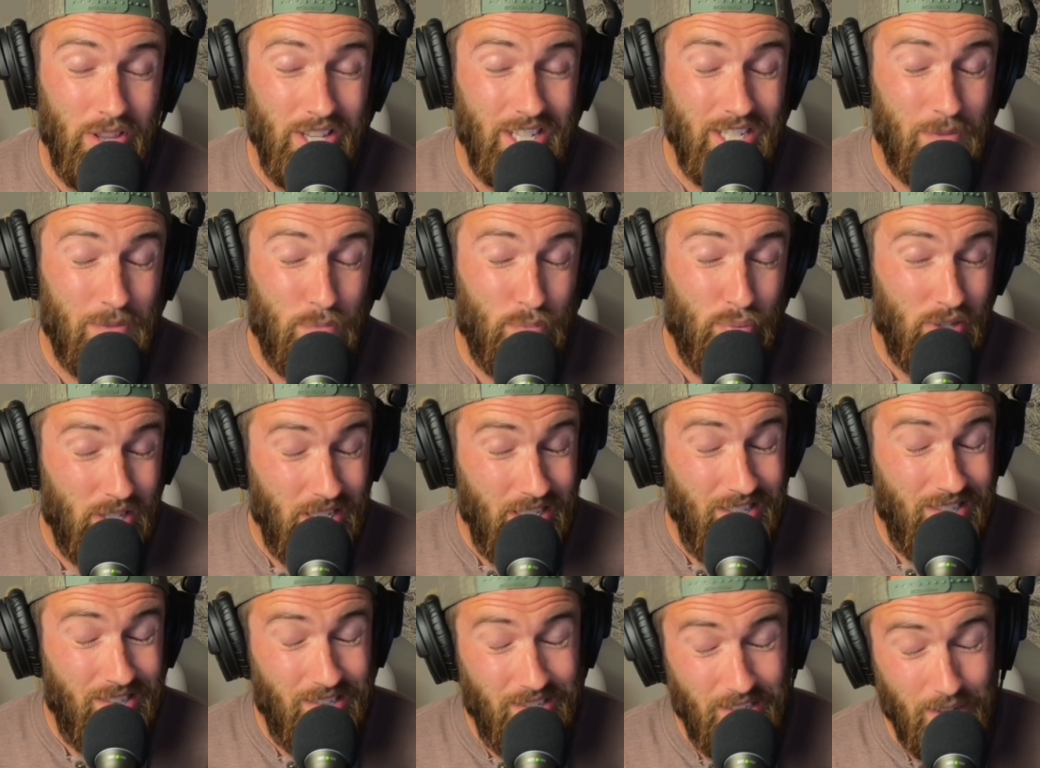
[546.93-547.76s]
that's
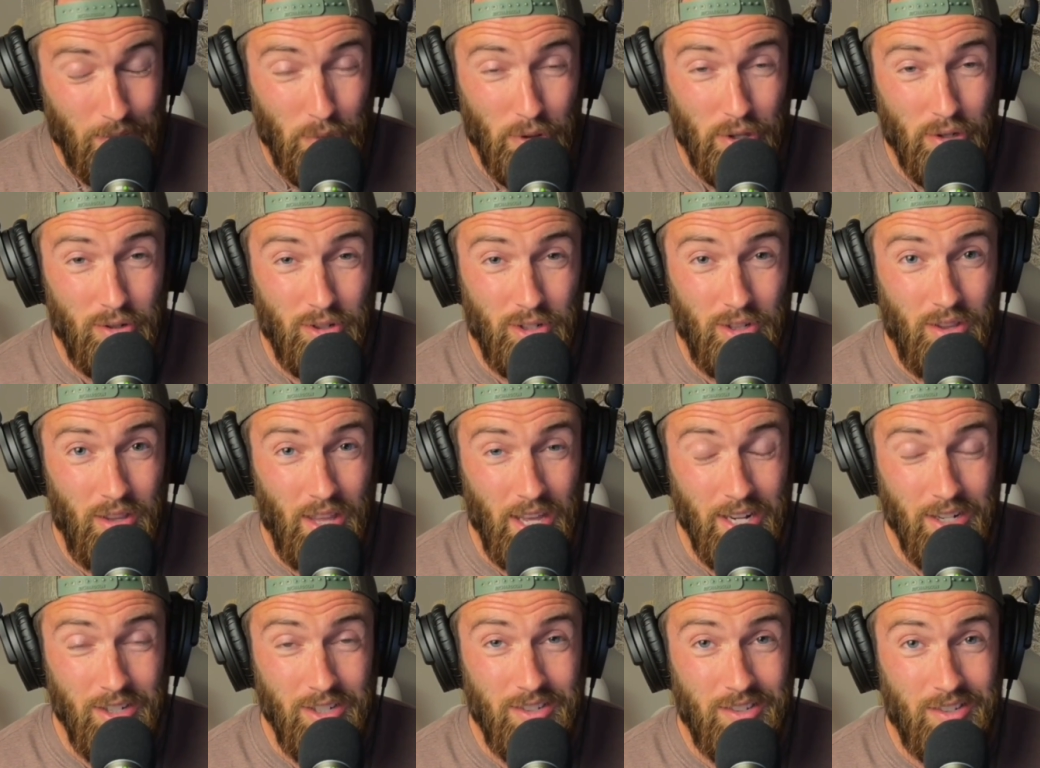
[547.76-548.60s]
pretty similar
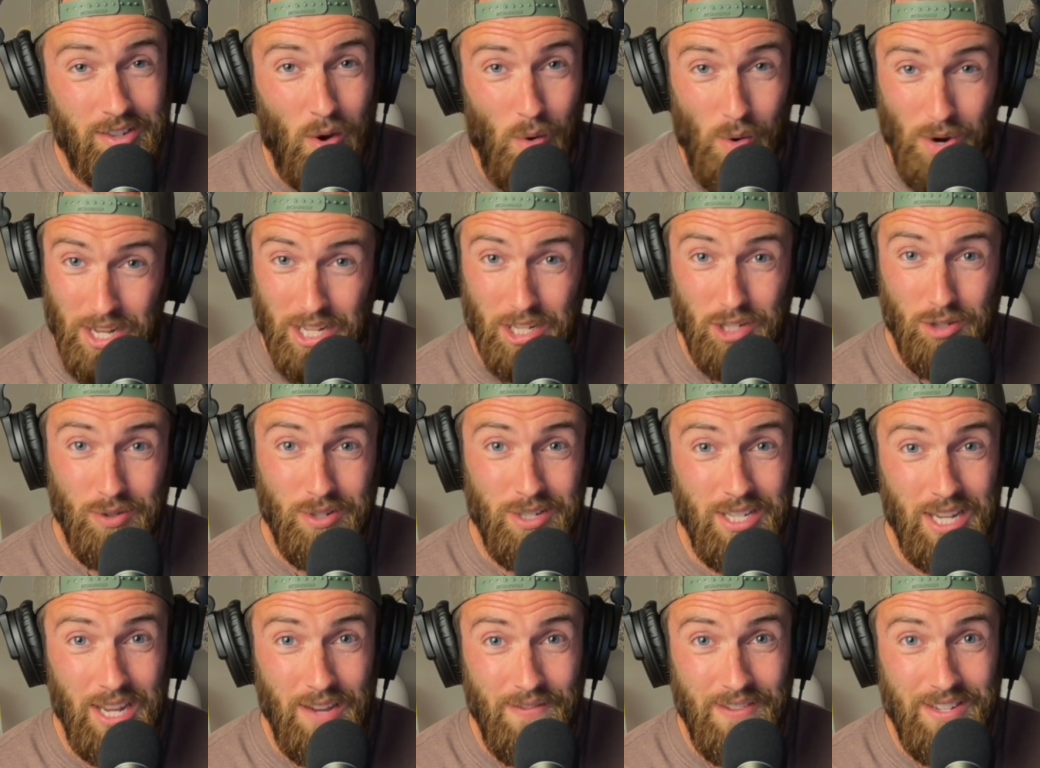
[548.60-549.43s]
than just going into a
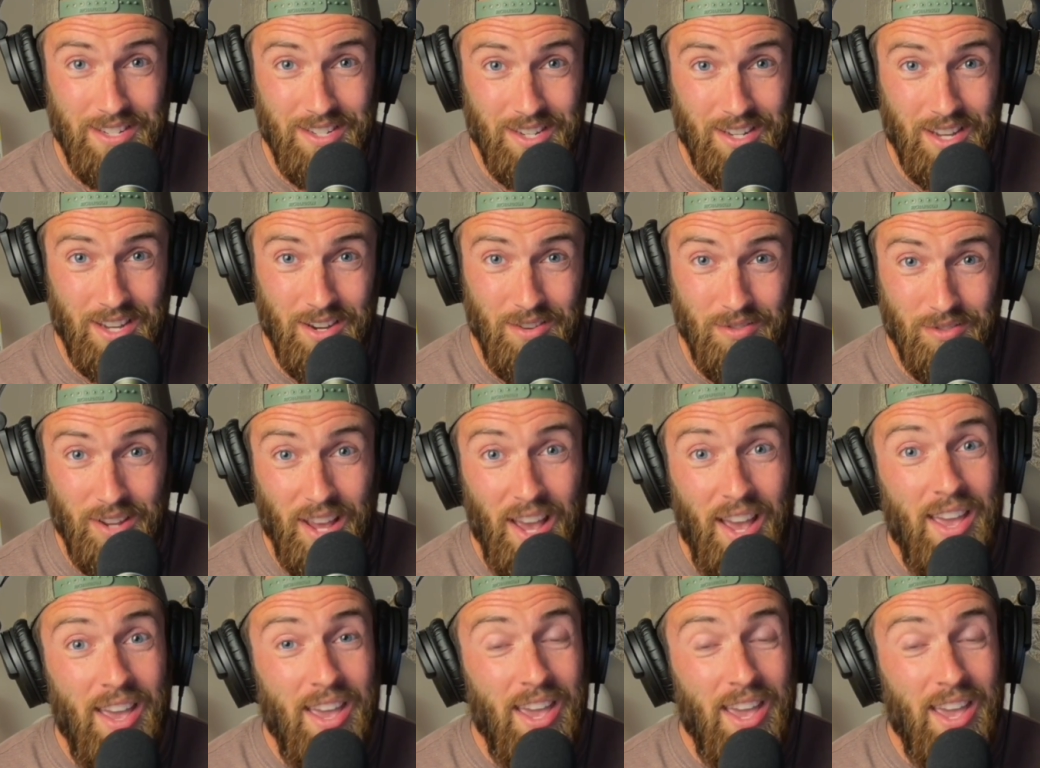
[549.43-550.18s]
savings account.